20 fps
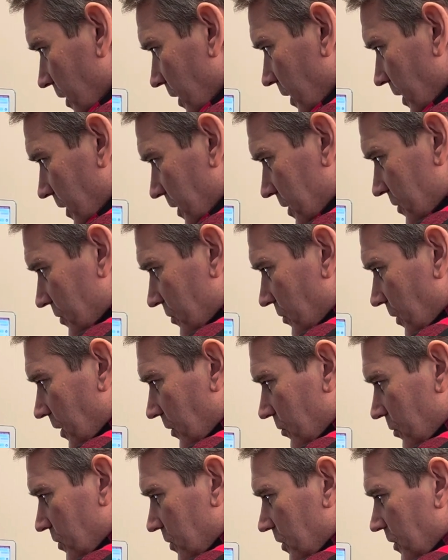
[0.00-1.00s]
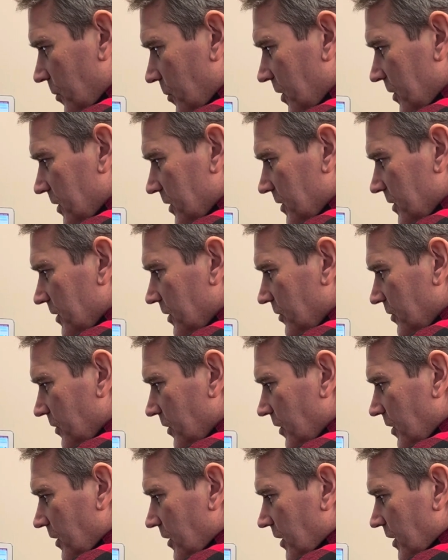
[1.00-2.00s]
Yes, right. We're talking about this little,
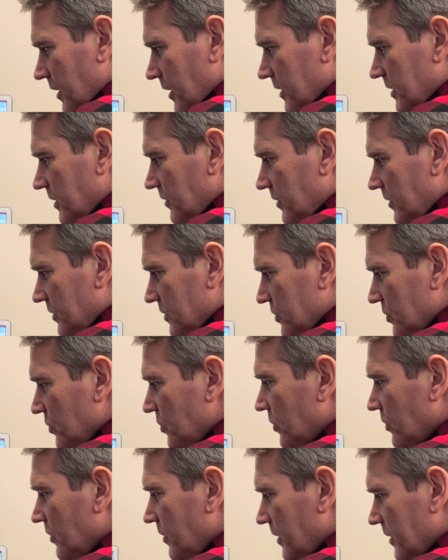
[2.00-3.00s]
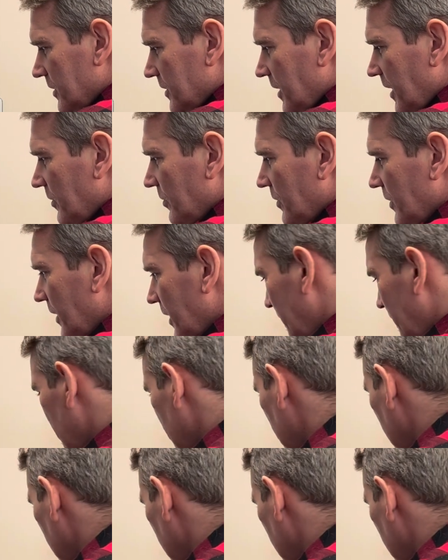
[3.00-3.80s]
it's a little circle on top of the last